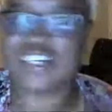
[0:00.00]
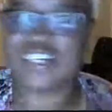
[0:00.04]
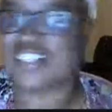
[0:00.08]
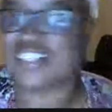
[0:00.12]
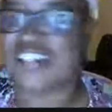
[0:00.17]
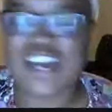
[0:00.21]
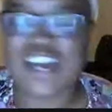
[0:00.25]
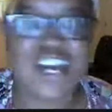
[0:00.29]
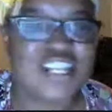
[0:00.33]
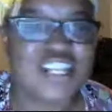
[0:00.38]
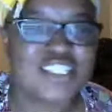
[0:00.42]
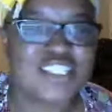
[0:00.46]
And
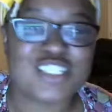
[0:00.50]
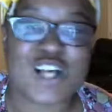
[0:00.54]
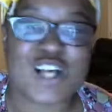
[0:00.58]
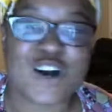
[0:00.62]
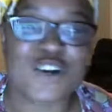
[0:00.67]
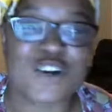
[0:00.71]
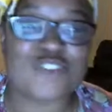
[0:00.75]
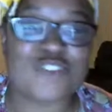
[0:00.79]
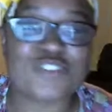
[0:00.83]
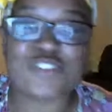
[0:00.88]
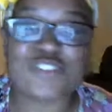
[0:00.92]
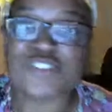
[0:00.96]

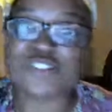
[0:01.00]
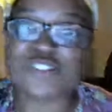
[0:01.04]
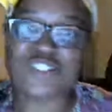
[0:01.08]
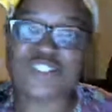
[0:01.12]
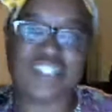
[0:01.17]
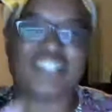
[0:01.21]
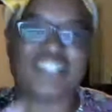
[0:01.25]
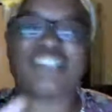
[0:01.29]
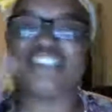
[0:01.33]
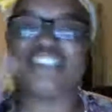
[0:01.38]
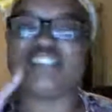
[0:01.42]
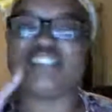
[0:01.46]
so you
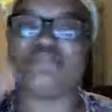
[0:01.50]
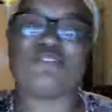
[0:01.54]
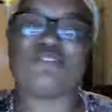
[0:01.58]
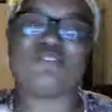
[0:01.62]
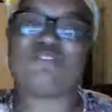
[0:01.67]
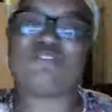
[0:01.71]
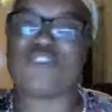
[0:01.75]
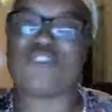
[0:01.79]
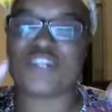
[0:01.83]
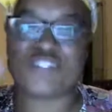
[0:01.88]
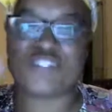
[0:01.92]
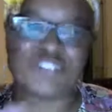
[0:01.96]
just,
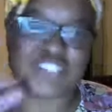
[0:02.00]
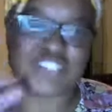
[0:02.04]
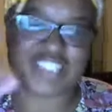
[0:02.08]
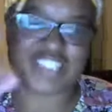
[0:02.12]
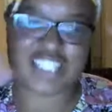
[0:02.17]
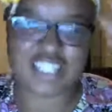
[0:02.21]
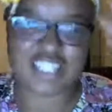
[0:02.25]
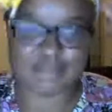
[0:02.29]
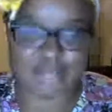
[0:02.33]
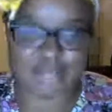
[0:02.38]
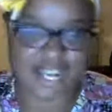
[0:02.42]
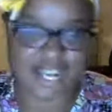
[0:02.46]
before you just
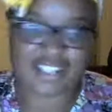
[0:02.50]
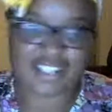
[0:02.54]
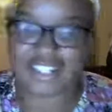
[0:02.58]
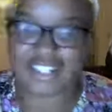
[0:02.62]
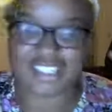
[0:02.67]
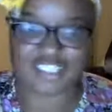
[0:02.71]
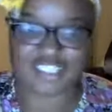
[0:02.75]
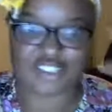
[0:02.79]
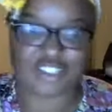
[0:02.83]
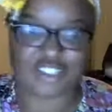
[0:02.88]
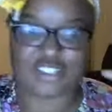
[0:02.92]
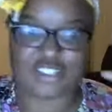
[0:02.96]
hear black and
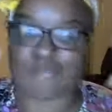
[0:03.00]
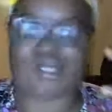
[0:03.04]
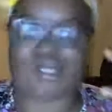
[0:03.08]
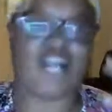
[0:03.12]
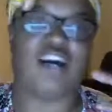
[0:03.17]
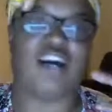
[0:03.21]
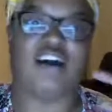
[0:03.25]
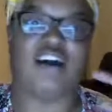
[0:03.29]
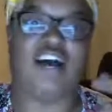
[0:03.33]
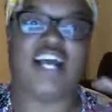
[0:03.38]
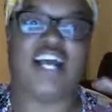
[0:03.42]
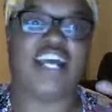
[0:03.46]
get triggered and be like,
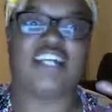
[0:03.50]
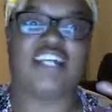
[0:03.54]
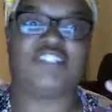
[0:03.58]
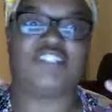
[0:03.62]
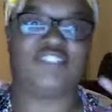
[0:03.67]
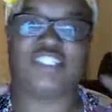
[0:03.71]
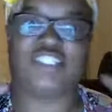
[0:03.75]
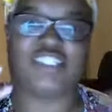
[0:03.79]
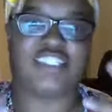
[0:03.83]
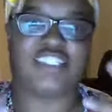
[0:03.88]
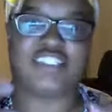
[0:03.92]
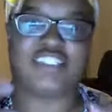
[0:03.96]
oh, I can't do
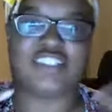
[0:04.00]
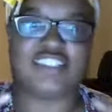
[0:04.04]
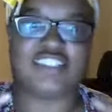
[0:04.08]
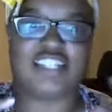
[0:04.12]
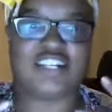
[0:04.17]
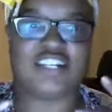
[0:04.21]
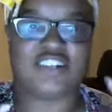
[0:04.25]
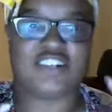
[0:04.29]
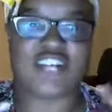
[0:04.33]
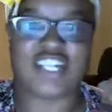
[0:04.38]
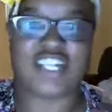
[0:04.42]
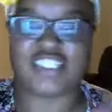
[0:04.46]
this, this is
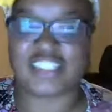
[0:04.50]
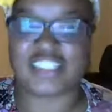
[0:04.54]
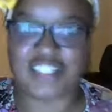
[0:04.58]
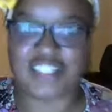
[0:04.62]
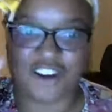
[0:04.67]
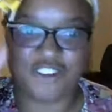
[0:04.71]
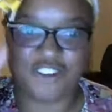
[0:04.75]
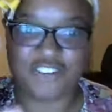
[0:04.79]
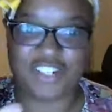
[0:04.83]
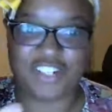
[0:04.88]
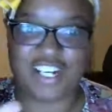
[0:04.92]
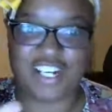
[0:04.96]
segregation.
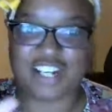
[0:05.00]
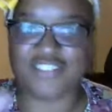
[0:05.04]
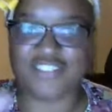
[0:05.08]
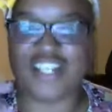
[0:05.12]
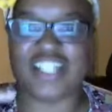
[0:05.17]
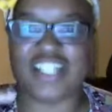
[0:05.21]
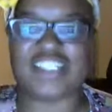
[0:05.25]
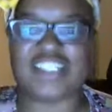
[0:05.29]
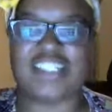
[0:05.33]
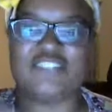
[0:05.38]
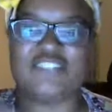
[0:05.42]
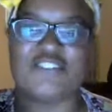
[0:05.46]
Hold up,
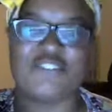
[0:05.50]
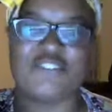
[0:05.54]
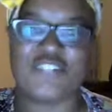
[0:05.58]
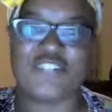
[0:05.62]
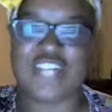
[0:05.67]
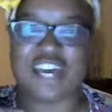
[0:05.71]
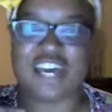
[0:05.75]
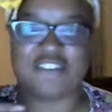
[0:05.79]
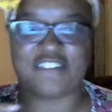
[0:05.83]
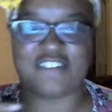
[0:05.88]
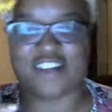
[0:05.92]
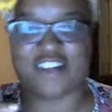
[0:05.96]
let's see what we
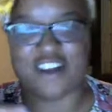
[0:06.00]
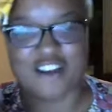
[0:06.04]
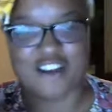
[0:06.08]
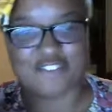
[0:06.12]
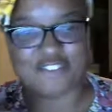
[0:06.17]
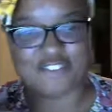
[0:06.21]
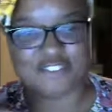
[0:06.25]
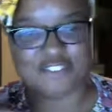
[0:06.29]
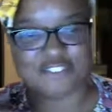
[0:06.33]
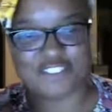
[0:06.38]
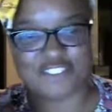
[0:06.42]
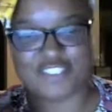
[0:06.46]
have to
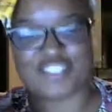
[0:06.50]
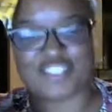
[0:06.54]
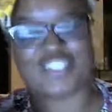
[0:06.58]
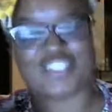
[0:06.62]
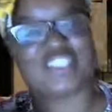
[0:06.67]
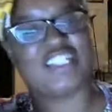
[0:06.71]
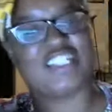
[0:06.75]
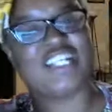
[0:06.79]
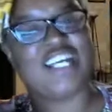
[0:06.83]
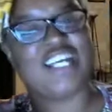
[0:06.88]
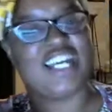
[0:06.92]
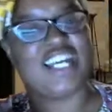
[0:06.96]
offer first.
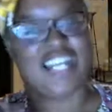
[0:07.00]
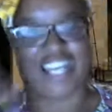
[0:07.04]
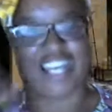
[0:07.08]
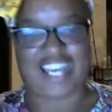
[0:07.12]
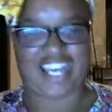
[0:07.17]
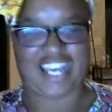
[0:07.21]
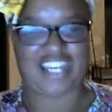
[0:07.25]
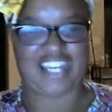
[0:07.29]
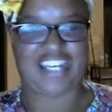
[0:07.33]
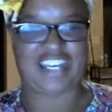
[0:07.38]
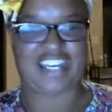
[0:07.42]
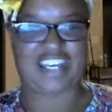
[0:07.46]

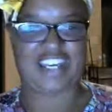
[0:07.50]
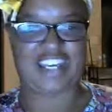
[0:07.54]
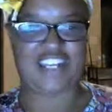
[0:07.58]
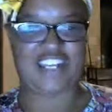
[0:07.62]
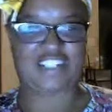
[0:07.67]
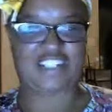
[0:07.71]
And then